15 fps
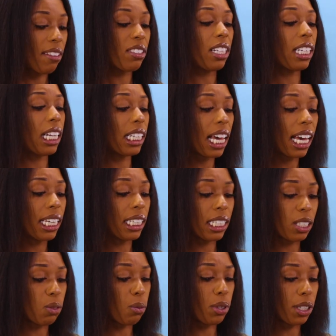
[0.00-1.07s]
have done a lot in
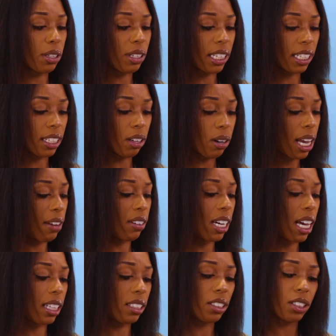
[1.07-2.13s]
this world and don't have a
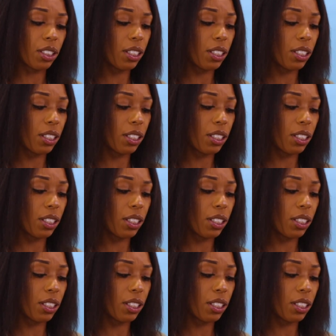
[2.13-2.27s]
college